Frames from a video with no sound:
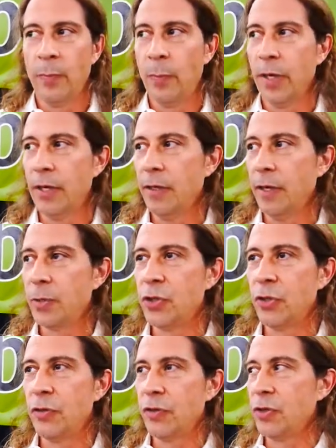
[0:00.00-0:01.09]
But I'm
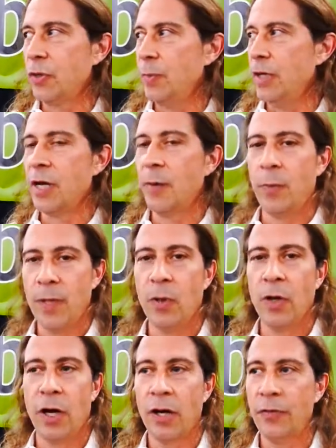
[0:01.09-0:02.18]
sure there's going to be a couple people
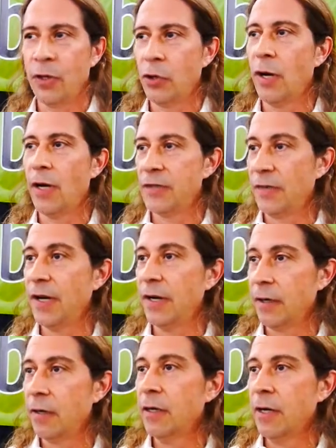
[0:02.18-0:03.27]
caught in the
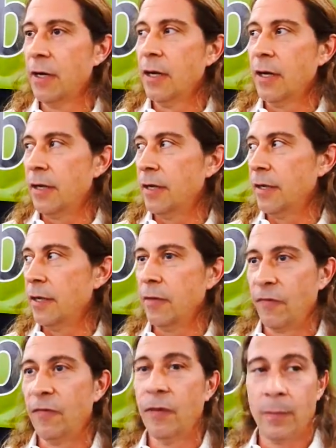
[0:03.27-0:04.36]
crossfire and
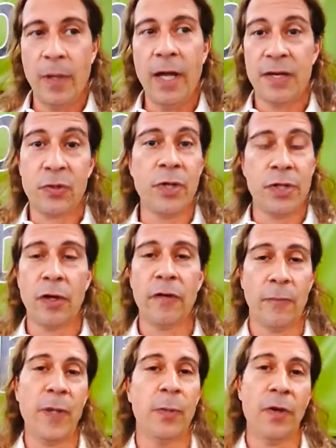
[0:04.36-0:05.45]
as a result of
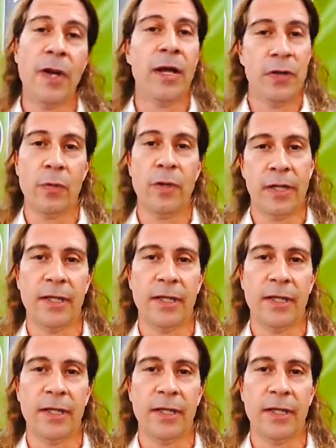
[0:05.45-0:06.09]
people not doing it